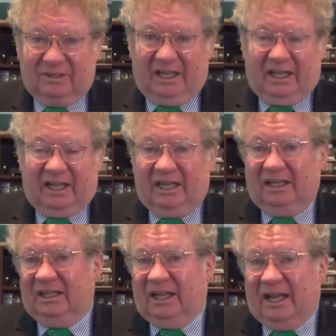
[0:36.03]

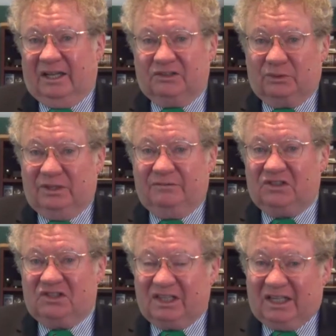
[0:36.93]
And as we've
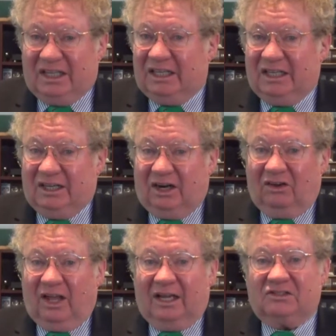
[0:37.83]
seen in
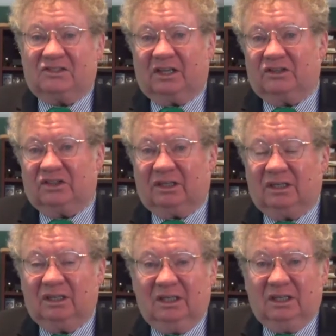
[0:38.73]
our last session,